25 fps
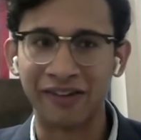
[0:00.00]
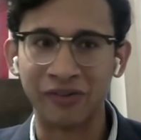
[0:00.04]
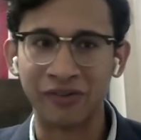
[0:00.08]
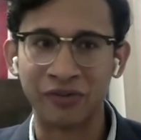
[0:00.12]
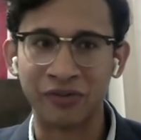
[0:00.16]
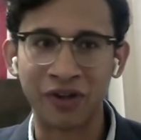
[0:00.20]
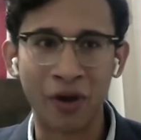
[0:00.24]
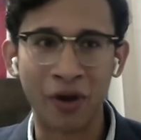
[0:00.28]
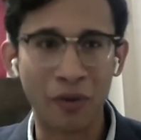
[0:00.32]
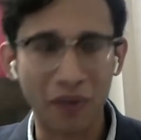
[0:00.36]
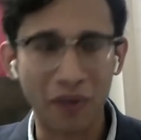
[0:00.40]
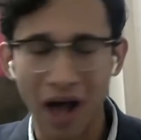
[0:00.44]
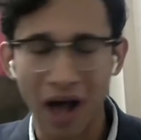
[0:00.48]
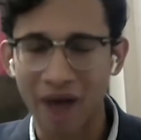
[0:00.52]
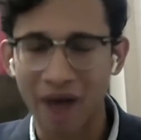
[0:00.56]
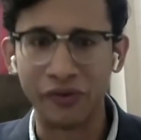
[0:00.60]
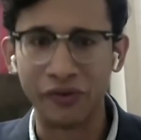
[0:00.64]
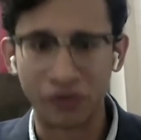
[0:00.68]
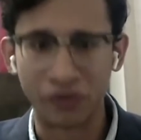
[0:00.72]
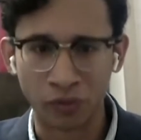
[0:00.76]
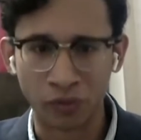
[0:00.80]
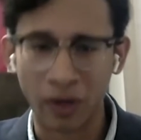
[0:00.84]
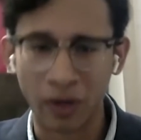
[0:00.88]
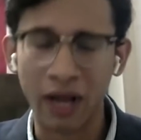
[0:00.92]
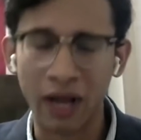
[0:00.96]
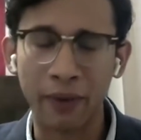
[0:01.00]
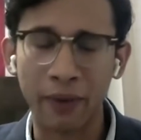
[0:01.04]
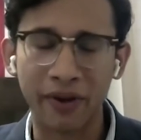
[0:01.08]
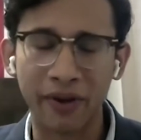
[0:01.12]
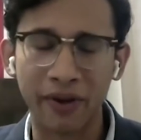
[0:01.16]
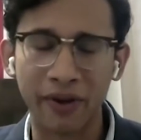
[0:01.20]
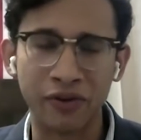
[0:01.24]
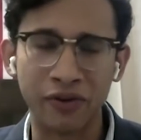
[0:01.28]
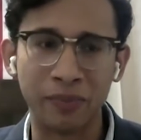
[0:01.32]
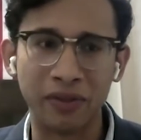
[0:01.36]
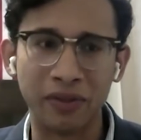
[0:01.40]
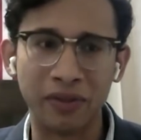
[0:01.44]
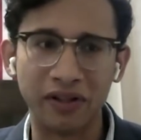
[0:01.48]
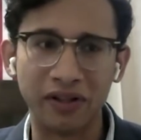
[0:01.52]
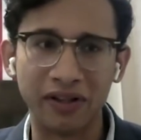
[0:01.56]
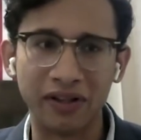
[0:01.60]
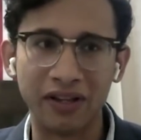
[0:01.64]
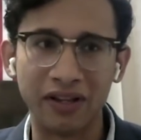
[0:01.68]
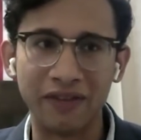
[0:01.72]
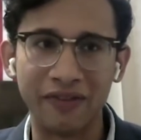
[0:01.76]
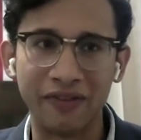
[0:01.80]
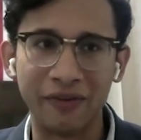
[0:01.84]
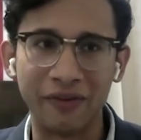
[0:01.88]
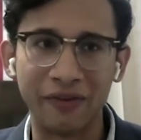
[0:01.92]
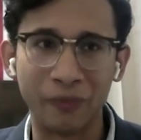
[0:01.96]
So don't obfuscate your views. Write
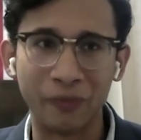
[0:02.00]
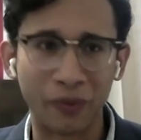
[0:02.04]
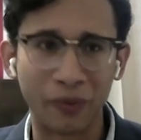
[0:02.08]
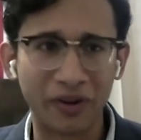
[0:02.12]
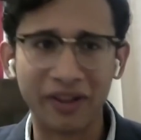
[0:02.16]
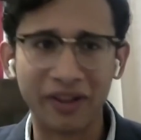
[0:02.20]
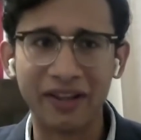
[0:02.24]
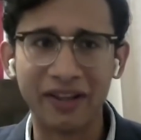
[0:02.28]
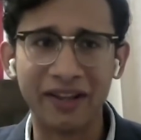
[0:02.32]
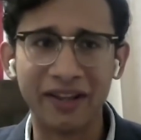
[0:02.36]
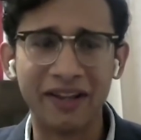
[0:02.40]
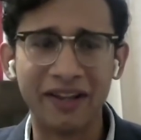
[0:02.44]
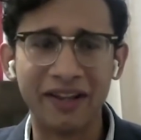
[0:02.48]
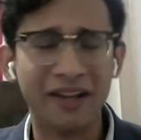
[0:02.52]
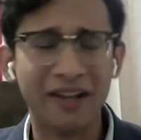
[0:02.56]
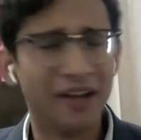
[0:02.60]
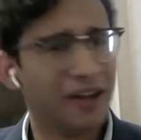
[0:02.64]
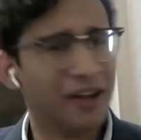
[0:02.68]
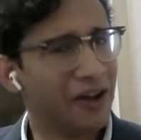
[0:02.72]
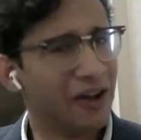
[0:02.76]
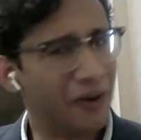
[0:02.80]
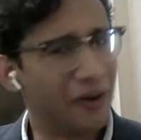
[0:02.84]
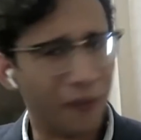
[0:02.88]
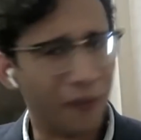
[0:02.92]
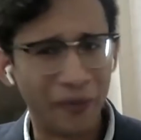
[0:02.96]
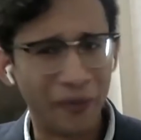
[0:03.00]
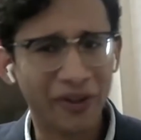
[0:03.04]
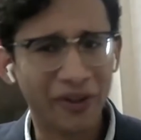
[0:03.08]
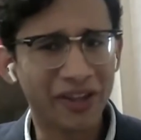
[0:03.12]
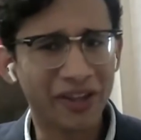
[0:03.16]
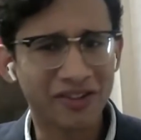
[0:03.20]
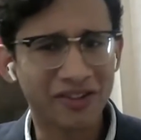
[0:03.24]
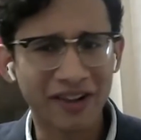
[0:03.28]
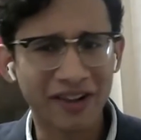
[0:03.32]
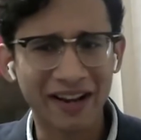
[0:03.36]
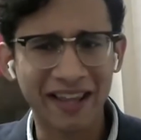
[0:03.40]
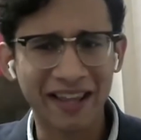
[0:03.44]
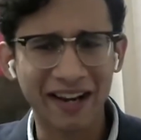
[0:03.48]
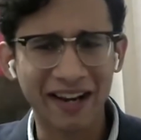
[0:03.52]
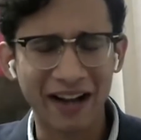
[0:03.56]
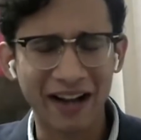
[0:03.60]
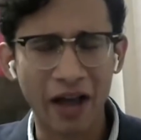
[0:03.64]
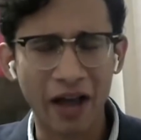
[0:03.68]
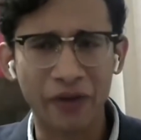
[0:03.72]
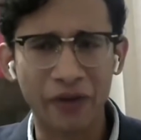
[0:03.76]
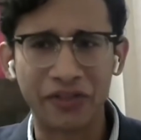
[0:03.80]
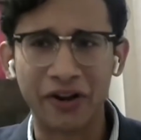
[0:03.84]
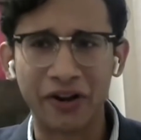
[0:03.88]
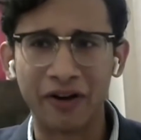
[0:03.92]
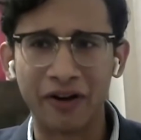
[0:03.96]
what you believe and really really try to
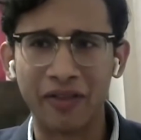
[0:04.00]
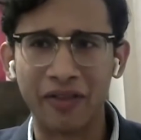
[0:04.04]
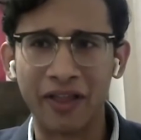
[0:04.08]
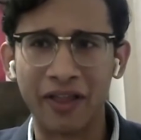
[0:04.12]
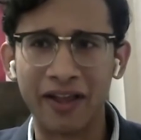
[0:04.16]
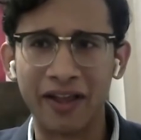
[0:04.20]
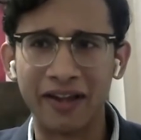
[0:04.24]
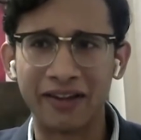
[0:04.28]
get it out there.